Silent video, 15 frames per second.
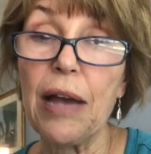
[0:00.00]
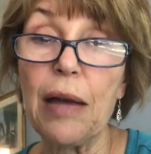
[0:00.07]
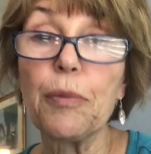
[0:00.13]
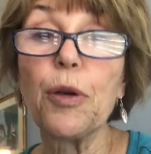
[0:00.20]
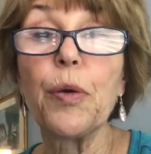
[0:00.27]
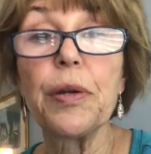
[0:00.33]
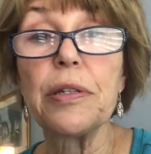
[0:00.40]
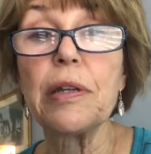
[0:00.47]
I'm
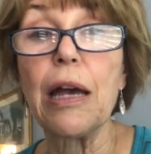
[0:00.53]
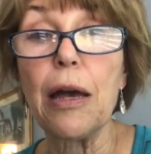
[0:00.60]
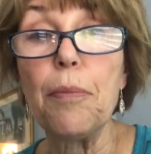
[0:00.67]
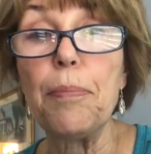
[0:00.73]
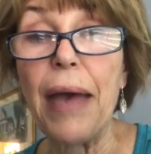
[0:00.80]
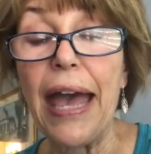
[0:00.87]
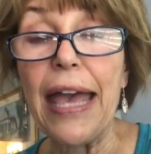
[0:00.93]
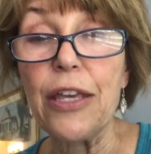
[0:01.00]
going to
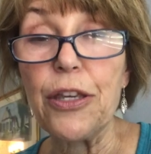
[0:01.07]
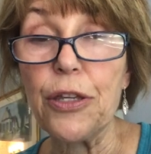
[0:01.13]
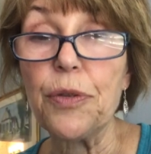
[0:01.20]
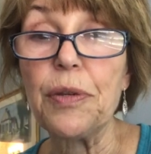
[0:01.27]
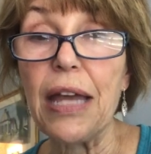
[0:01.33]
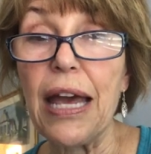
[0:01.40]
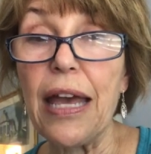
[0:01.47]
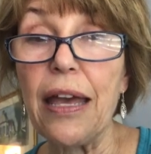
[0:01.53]
obey you
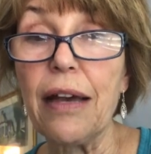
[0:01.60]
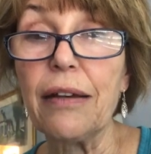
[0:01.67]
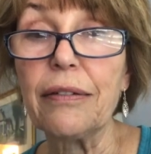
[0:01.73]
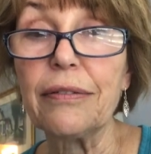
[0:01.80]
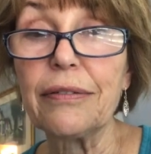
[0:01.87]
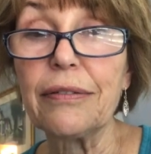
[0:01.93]
now.